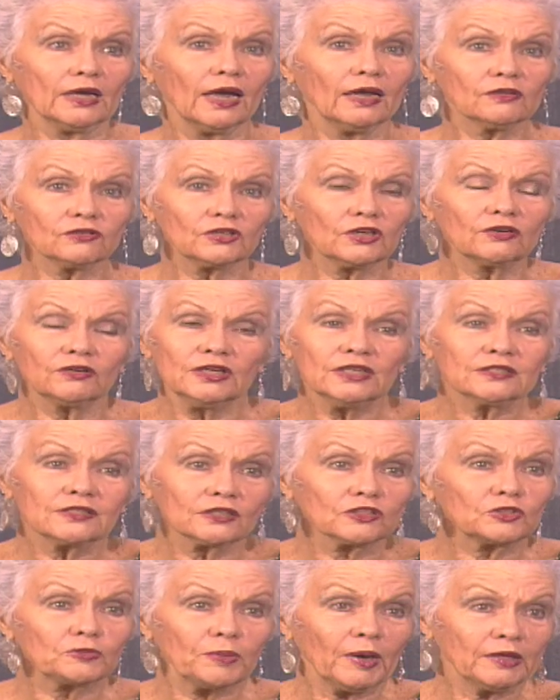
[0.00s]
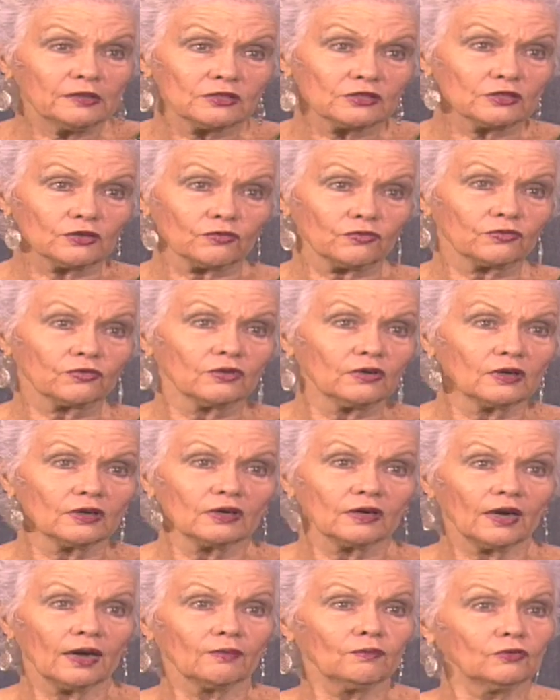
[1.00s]
Healthcare is expensive.
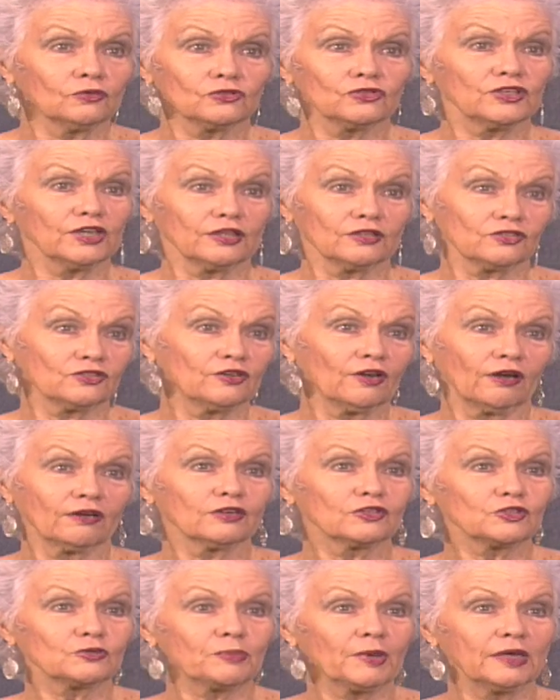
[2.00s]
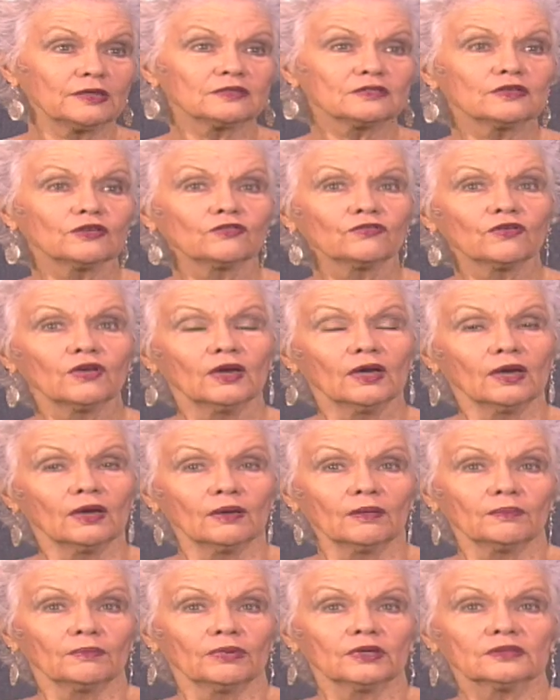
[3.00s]
I won't say it's not expensive,
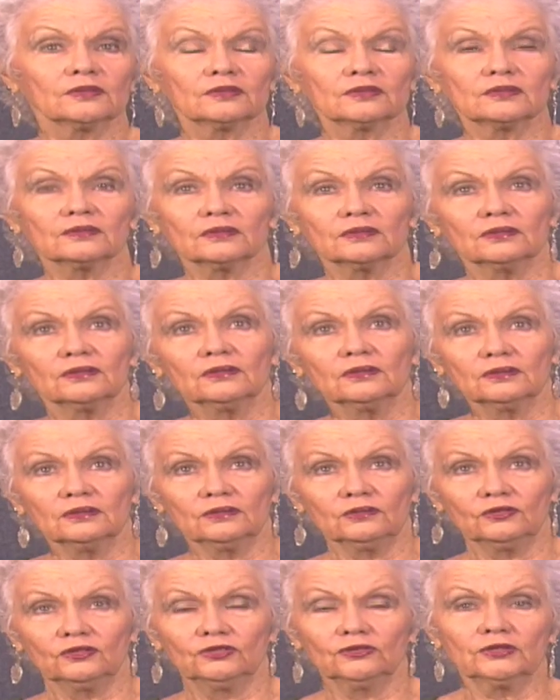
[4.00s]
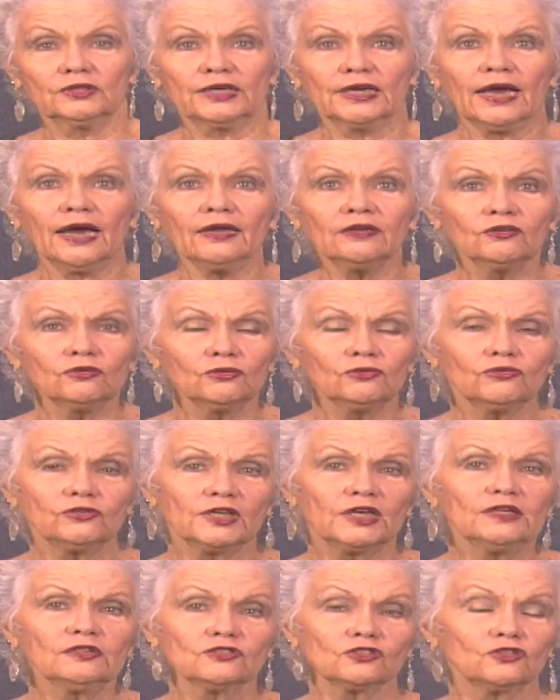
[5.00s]
but you can do
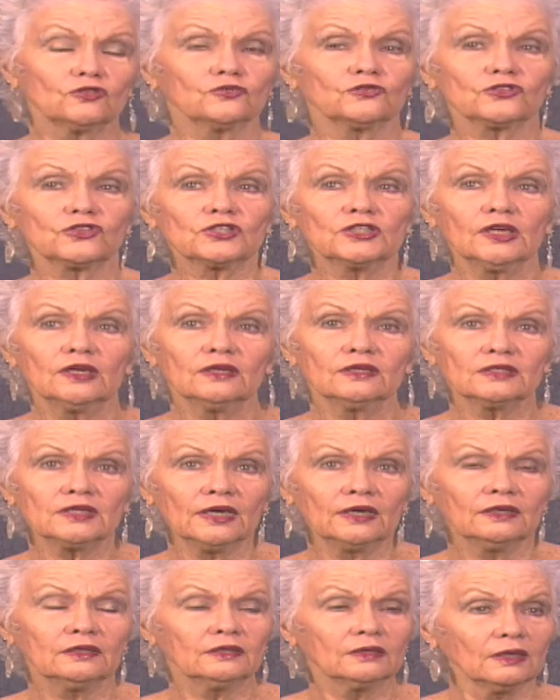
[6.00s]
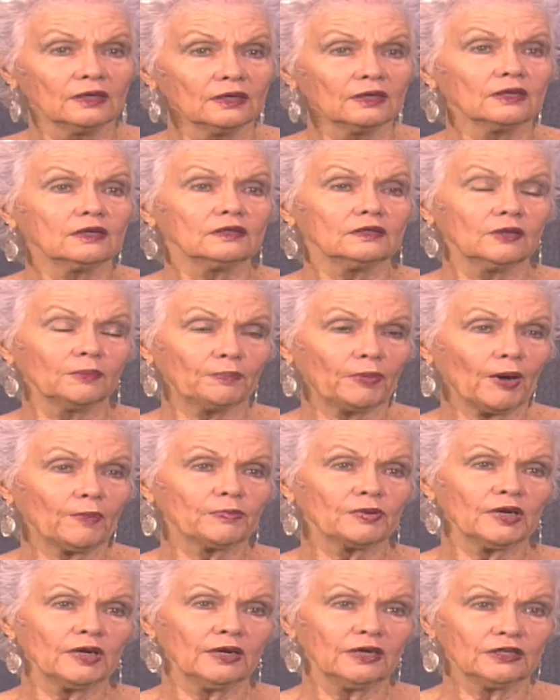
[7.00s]
things to facilitate the
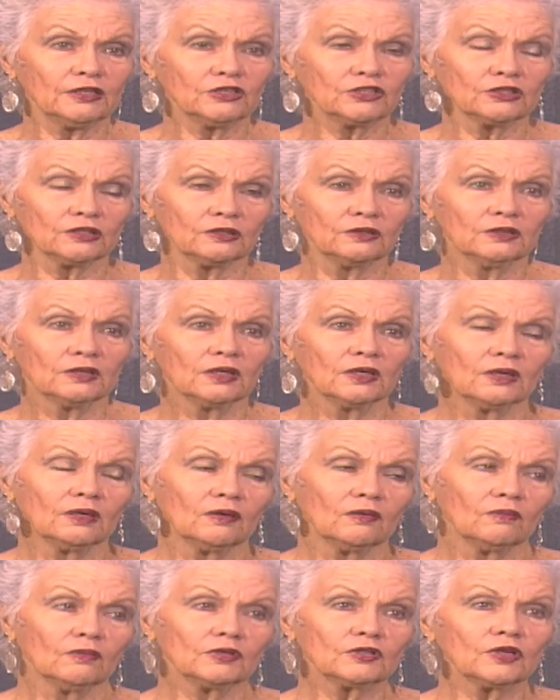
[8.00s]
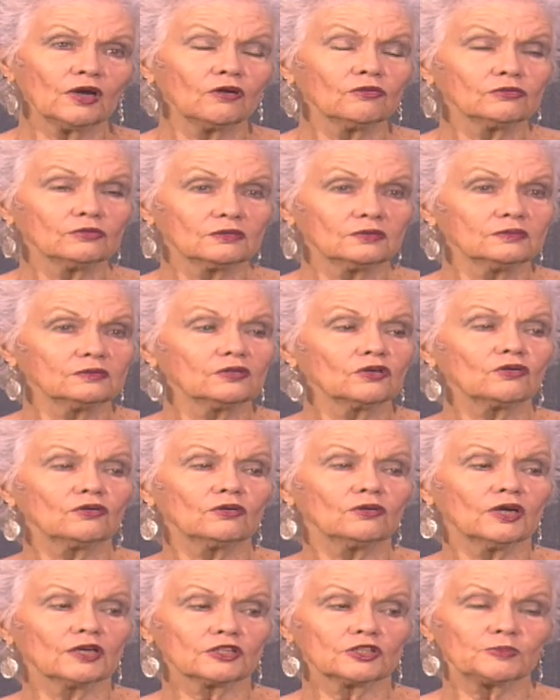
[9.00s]
population without the
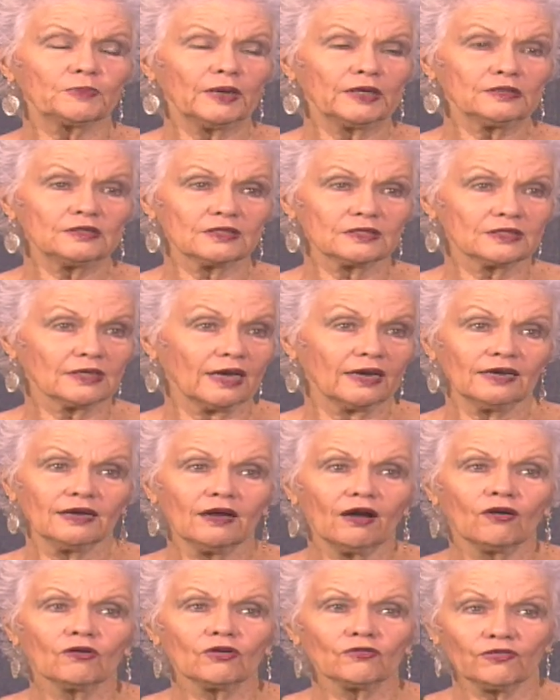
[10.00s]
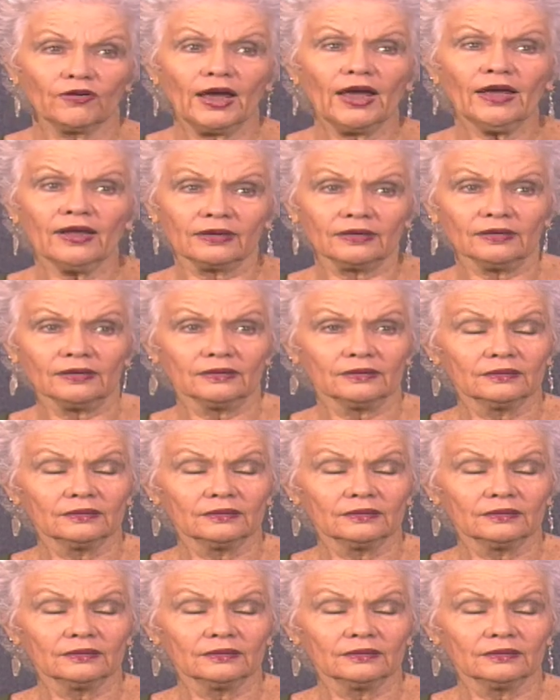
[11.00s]
expenses getting out of hand.